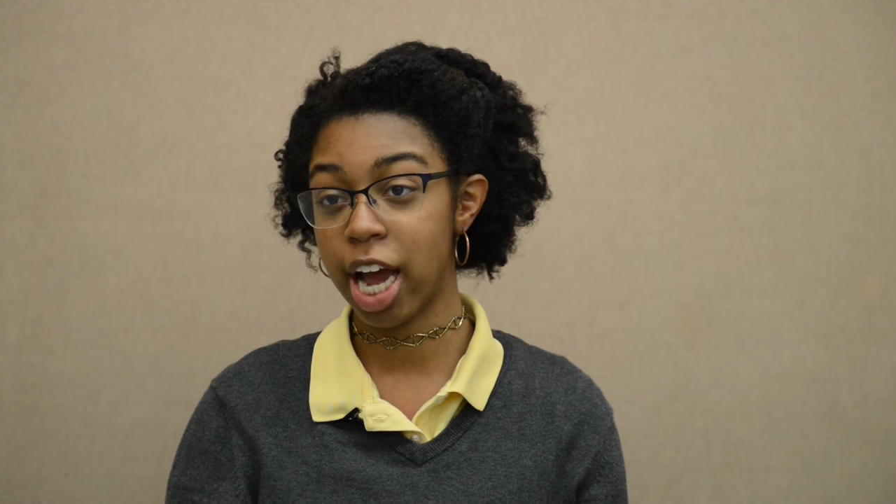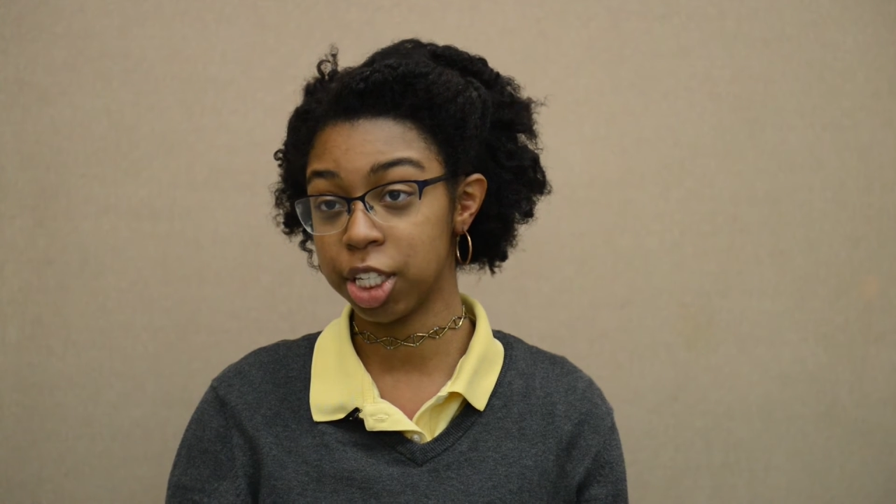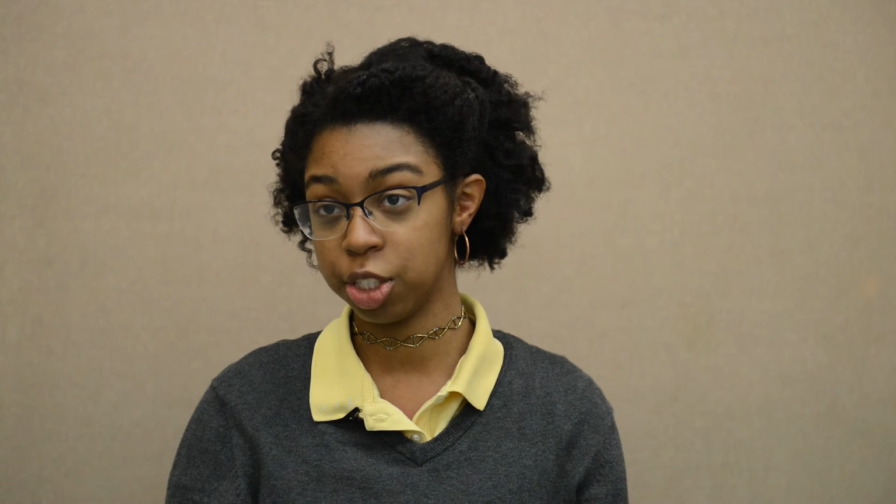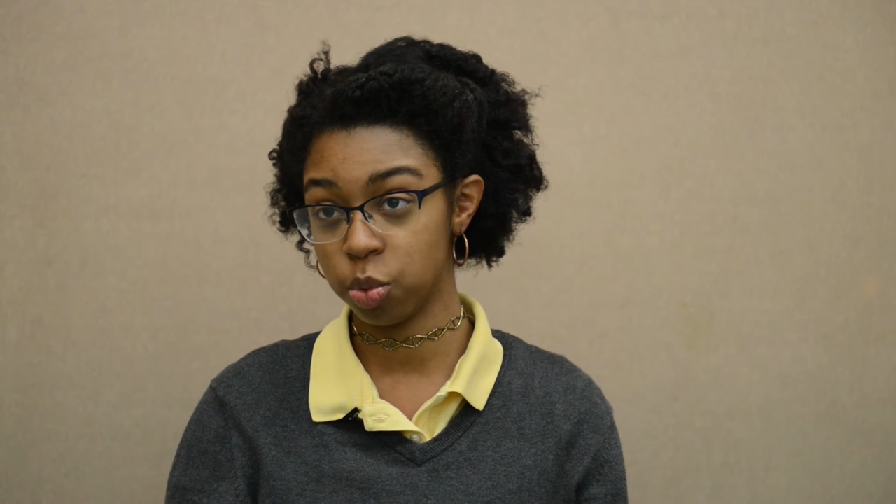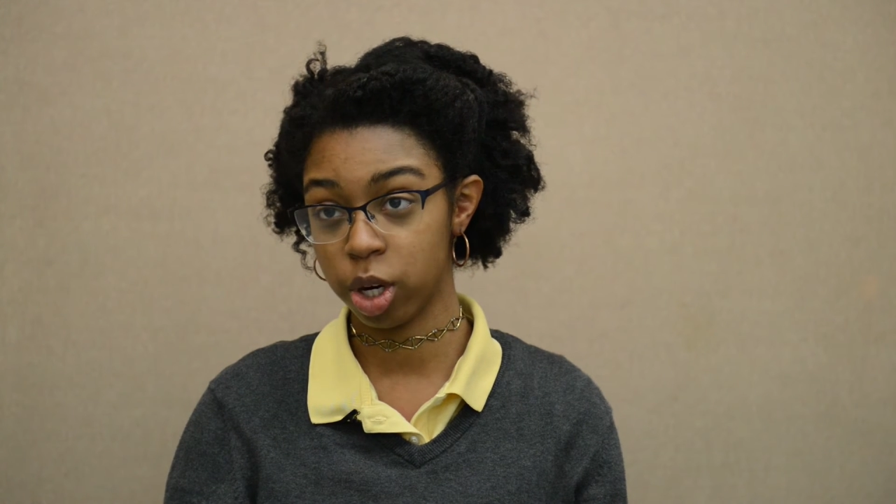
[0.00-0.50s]

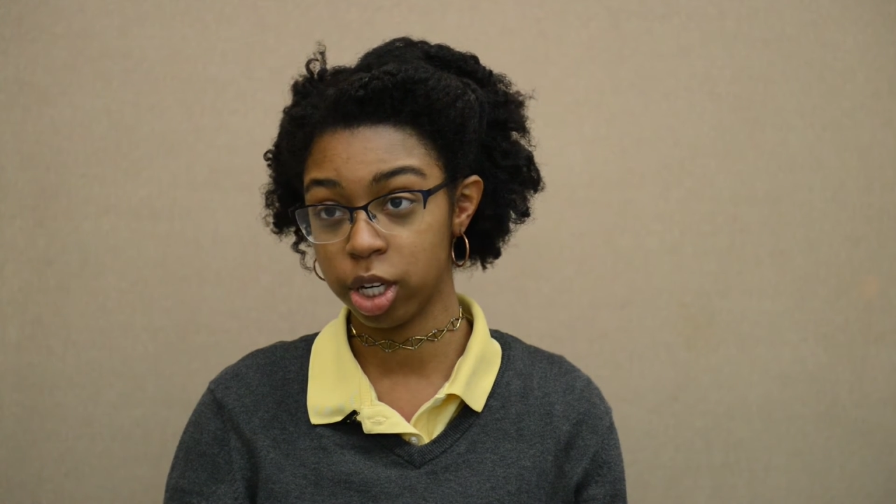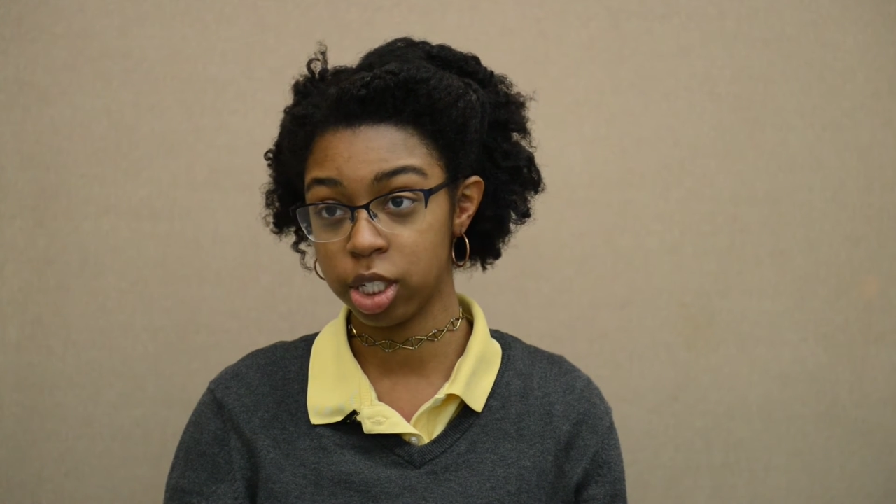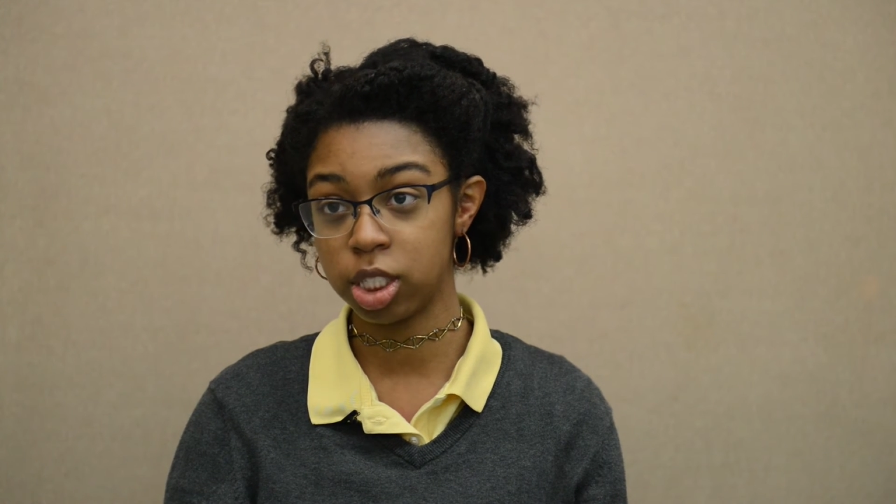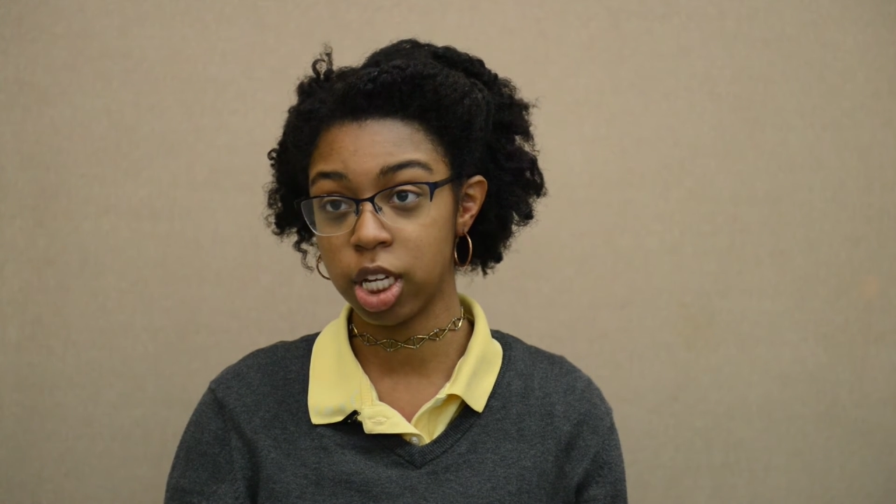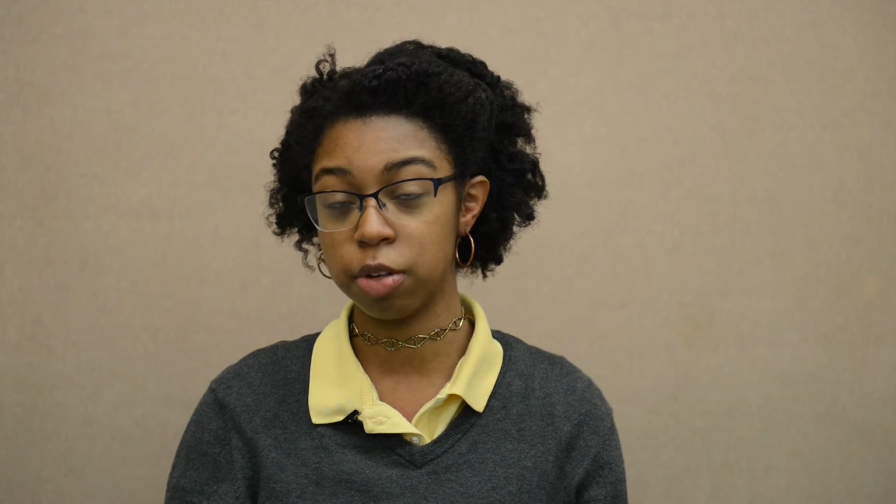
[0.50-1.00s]
Hadley's
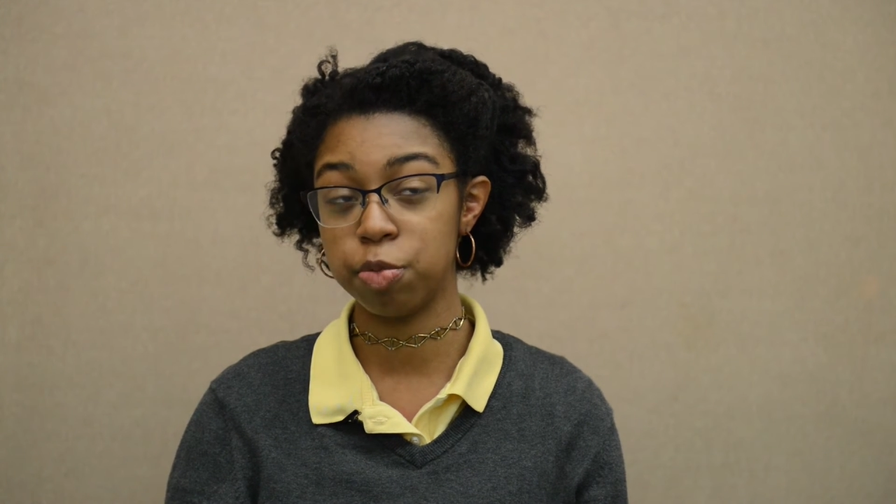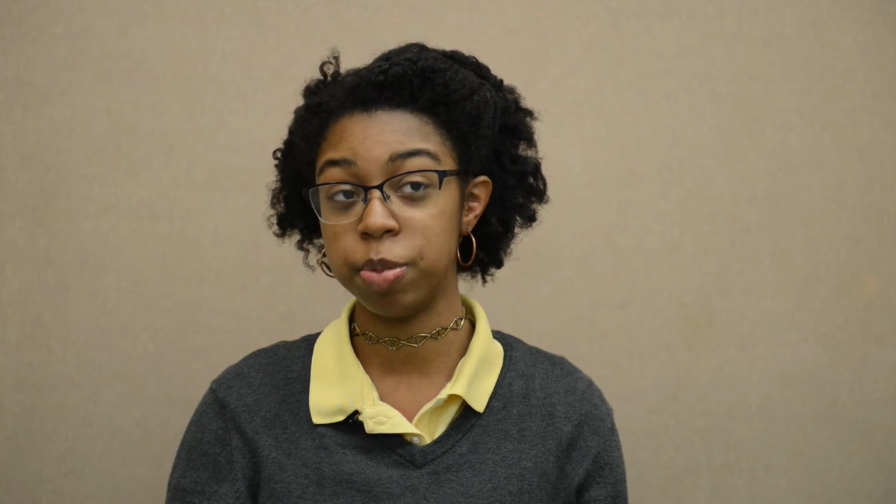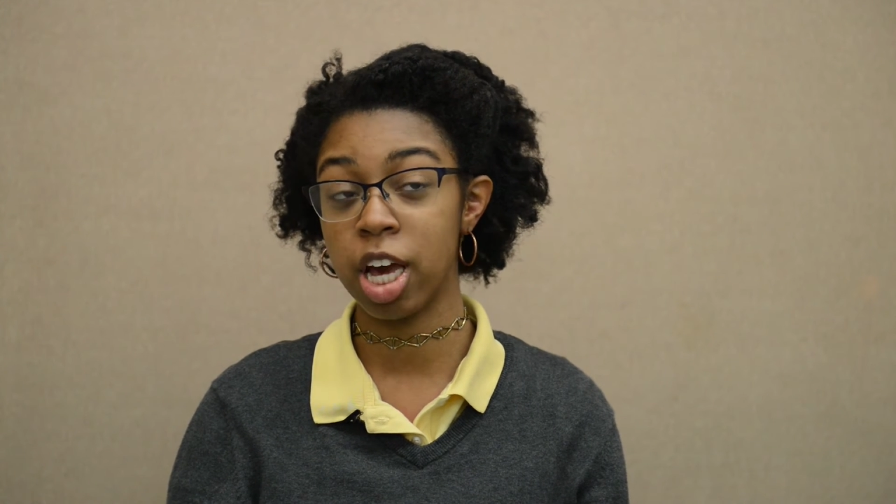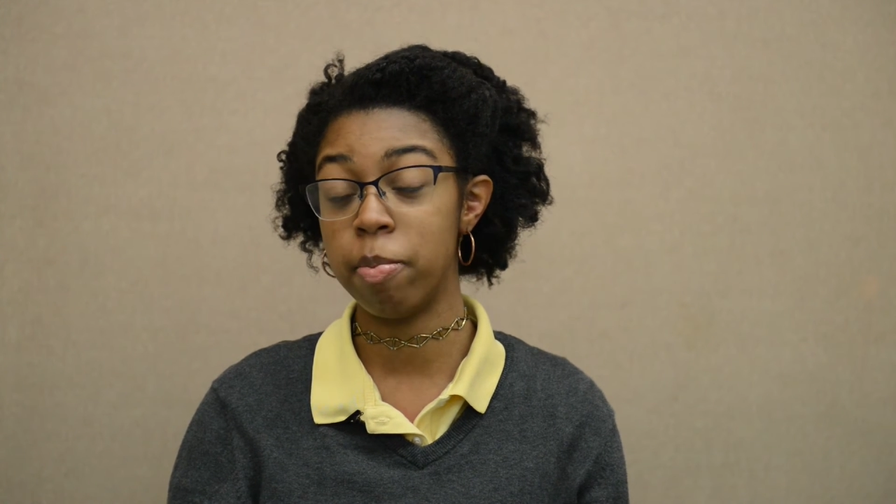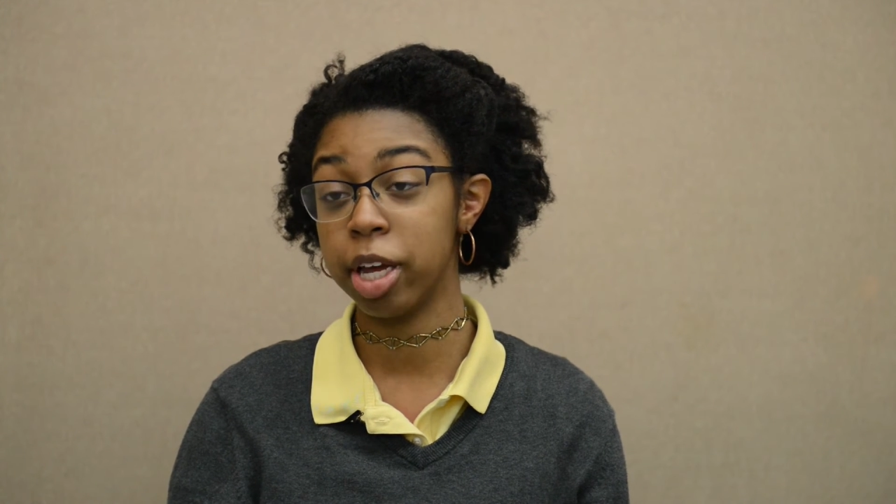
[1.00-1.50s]
words of becoming